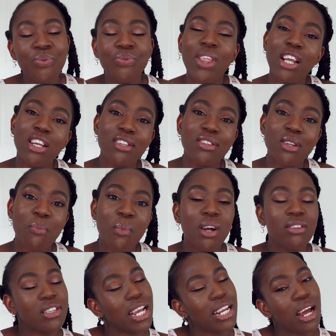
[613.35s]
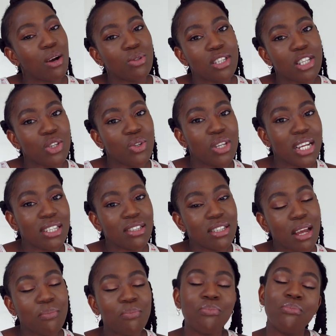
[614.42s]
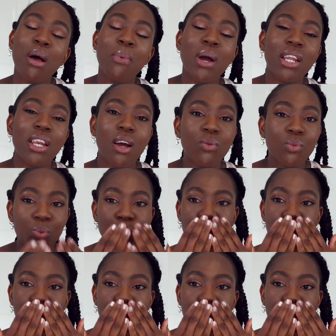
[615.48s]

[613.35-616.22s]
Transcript: Thank you so much, and I will see you next time. Bye bye now.